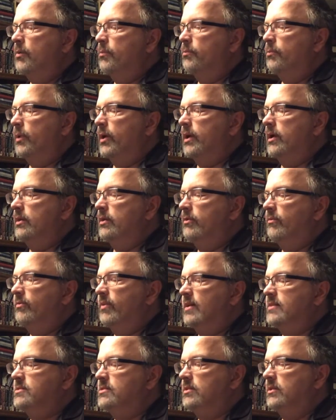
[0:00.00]
bringing the
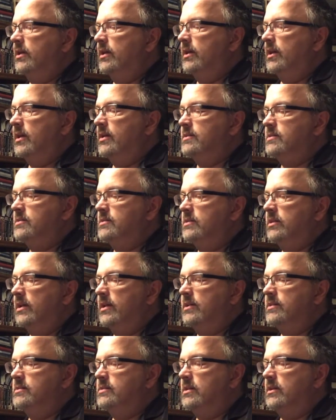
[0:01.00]
vessel in as
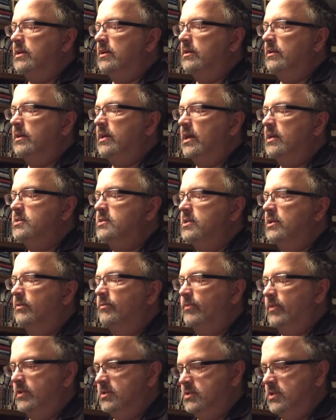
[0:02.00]
slick as a gull catching a
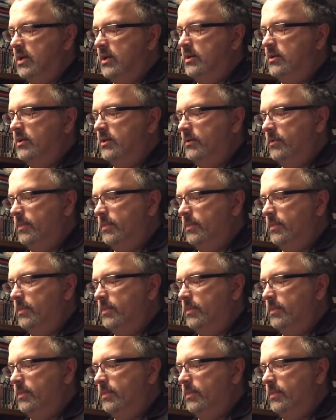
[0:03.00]
fish head.